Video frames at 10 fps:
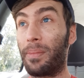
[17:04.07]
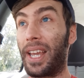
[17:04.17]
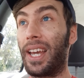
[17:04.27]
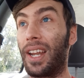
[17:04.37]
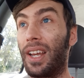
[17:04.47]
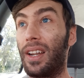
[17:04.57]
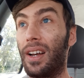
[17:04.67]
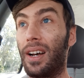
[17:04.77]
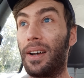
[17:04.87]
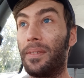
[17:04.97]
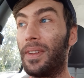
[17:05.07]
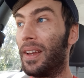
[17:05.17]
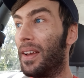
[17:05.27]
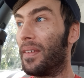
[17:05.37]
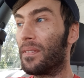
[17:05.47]
me in it, I
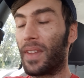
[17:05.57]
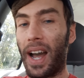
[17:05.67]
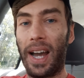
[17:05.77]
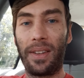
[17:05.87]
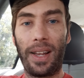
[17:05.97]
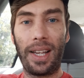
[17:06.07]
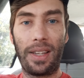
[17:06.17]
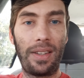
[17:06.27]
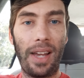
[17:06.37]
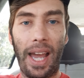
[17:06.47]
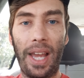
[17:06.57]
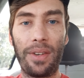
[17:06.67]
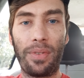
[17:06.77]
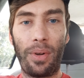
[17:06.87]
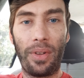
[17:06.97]
had like a
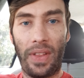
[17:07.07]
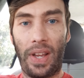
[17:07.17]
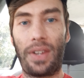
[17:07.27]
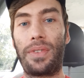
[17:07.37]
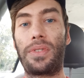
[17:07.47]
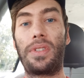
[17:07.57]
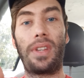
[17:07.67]
handful of things,